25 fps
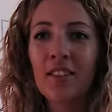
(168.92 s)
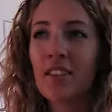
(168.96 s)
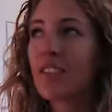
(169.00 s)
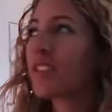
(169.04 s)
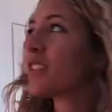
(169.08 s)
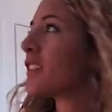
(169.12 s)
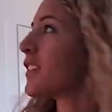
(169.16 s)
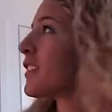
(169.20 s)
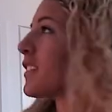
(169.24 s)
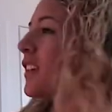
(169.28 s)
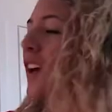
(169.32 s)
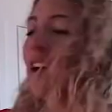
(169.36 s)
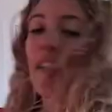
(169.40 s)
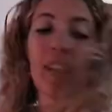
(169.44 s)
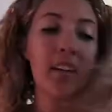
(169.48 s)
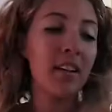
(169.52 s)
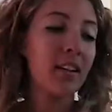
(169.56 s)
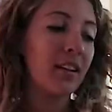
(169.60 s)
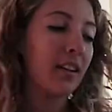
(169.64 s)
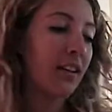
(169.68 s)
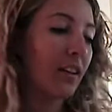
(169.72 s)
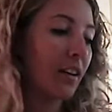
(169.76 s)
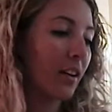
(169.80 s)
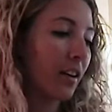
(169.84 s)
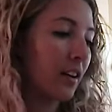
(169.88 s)
just
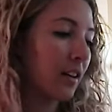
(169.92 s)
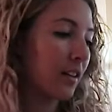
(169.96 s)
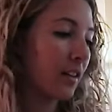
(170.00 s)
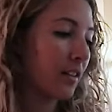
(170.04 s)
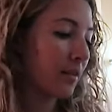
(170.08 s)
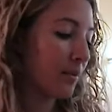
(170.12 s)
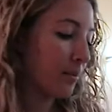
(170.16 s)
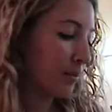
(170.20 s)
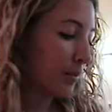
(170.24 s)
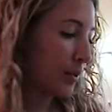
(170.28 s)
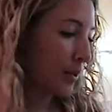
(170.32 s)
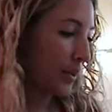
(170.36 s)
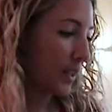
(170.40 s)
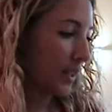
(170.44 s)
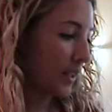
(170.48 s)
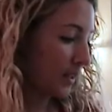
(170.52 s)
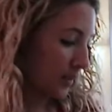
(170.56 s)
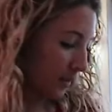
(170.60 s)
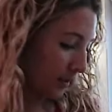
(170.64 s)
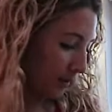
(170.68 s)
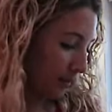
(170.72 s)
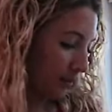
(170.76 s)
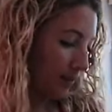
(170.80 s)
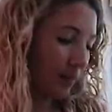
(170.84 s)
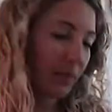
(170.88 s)
decided on putting
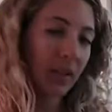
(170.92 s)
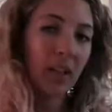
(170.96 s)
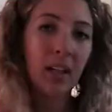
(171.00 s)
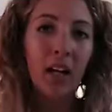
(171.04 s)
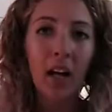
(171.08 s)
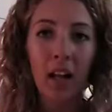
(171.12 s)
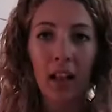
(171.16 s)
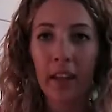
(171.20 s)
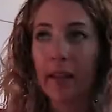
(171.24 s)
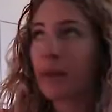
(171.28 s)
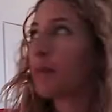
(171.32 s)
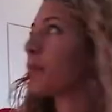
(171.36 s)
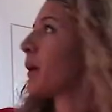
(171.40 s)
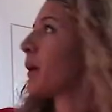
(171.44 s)
some garlic